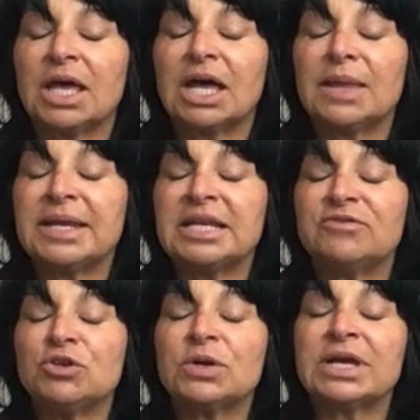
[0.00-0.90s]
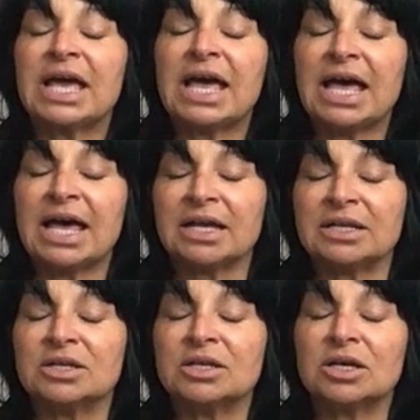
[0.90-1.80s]
And then if you
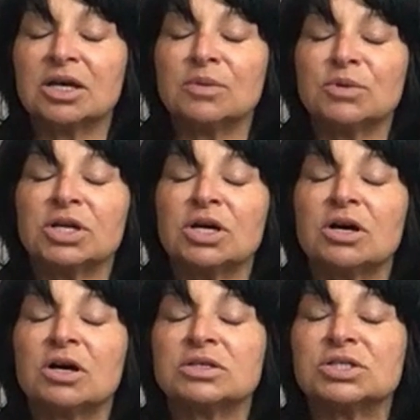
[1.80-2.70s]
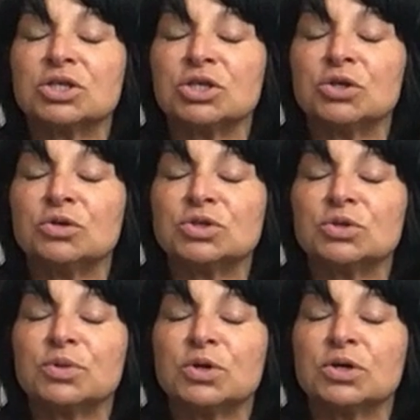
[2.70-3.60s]
can, I'm going to ask you
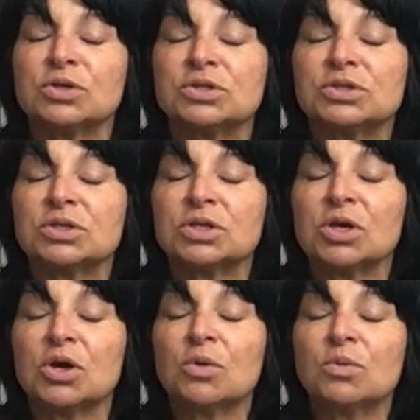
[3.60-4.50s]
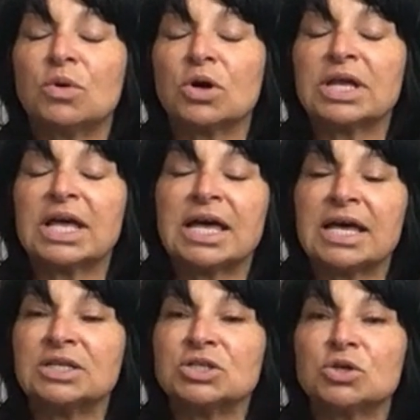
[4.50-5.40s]
to put one
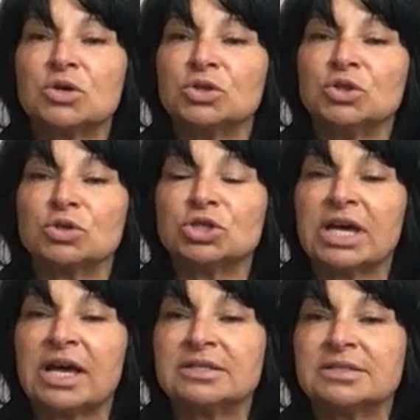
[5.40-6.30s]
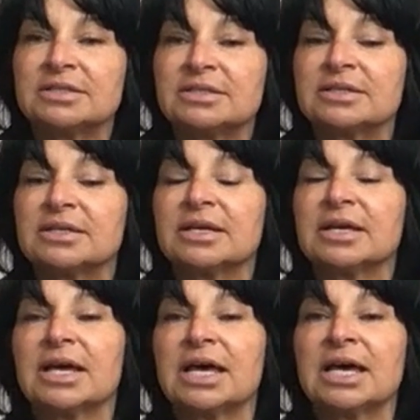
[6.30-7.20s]
hand on your chest
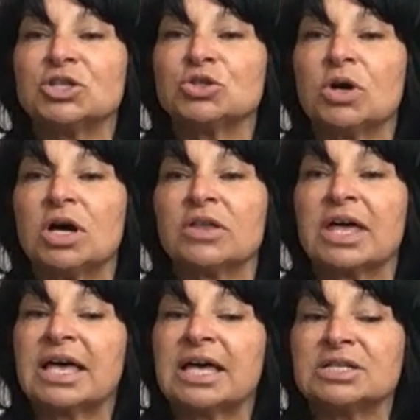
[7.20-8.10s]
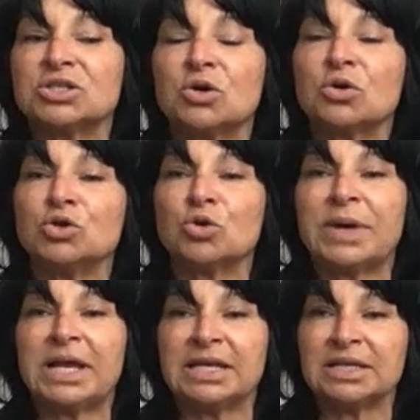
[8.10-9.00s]
and your other hand on your
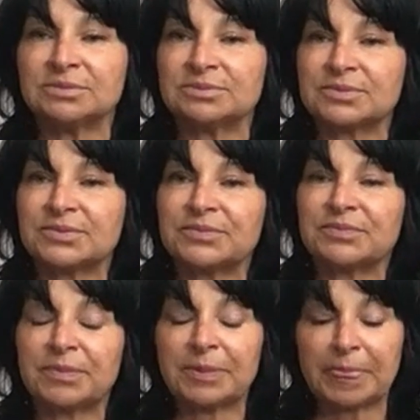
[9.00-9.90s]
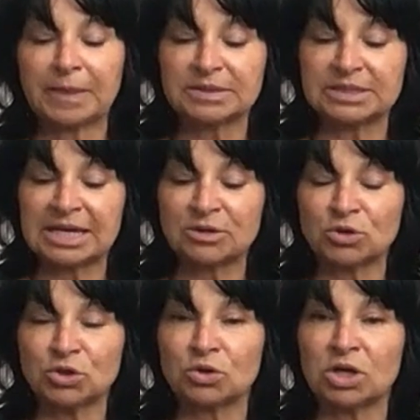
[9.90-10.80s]
belly, down
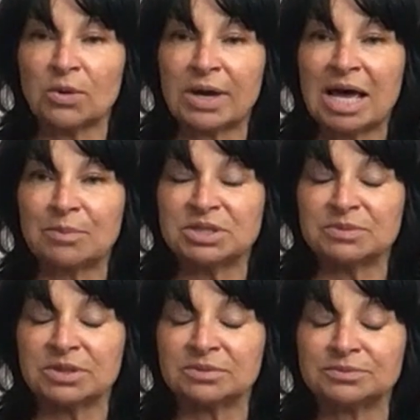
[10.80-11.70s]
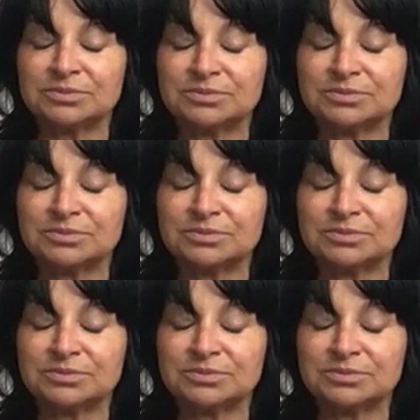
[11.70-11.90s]
on your lower abdomen.